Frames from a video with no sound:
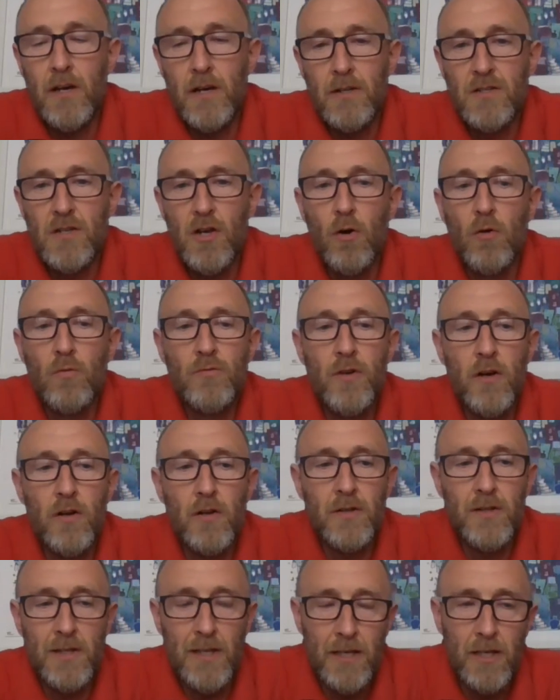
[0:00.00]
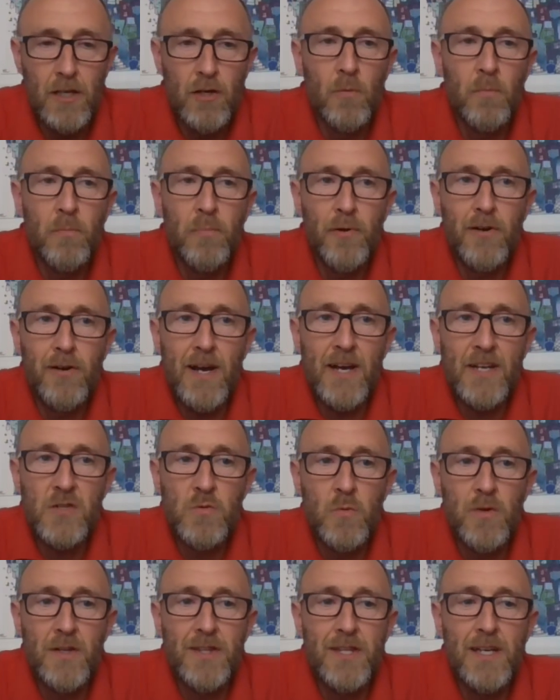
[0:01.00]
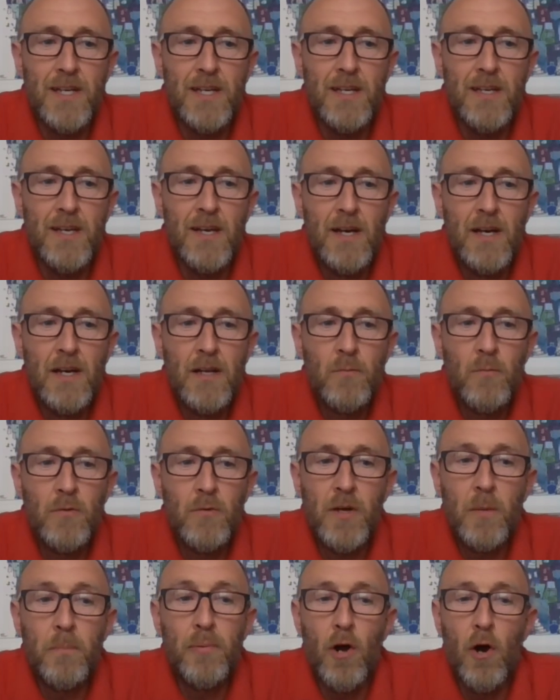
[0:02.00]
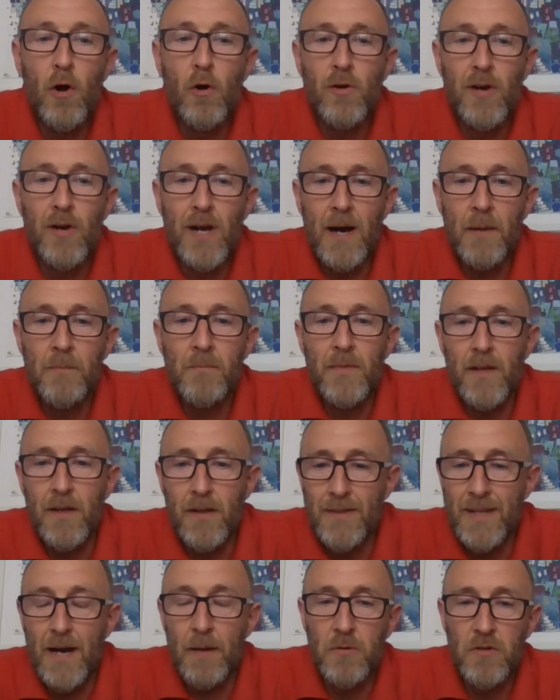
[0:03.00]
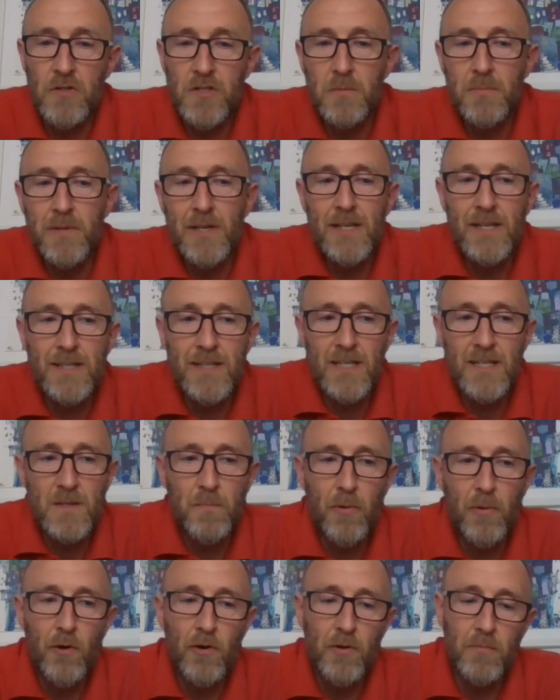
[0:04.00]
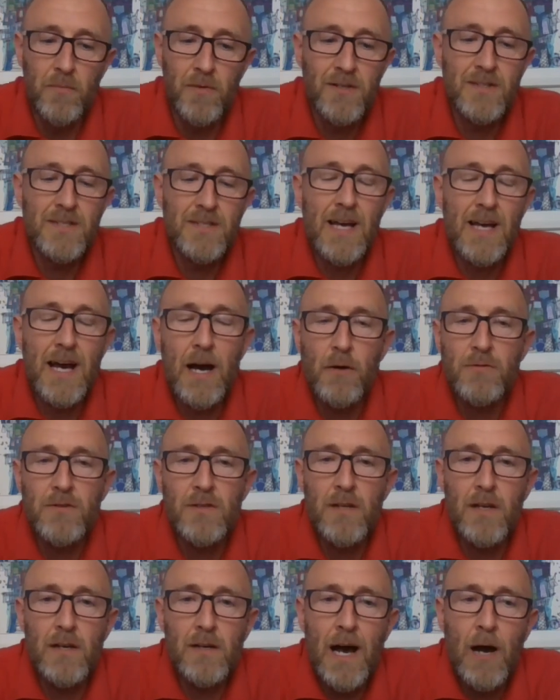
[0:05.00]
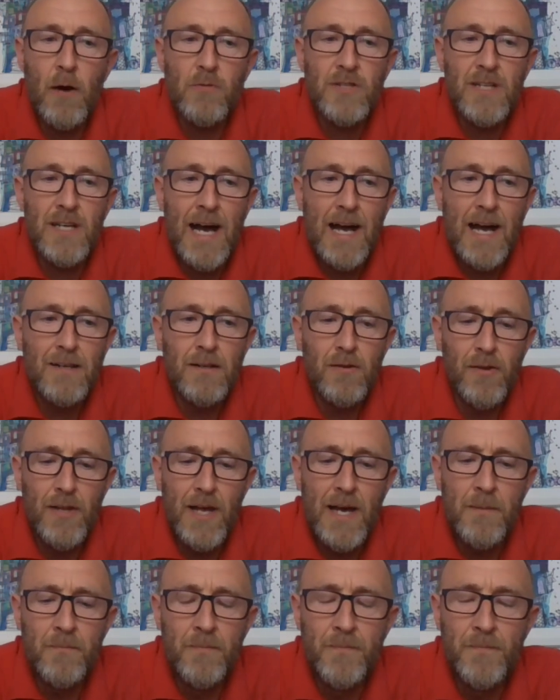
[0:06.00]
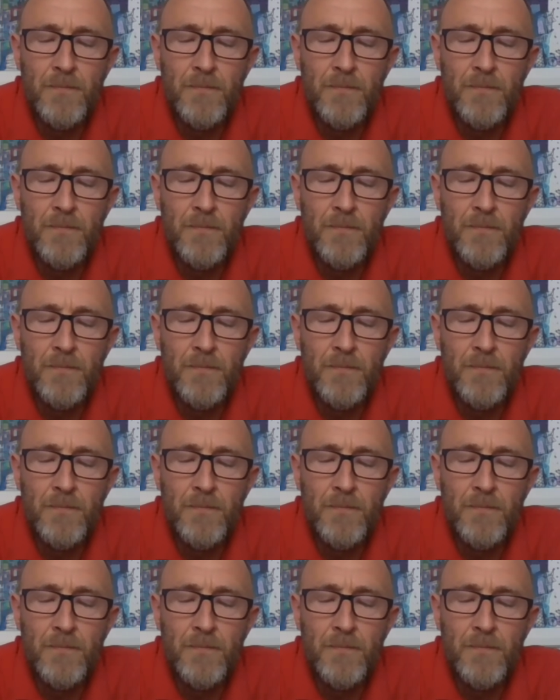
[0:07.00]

told not that you couldn't progress with the program, and that must have been a disappointment. How do you handle them?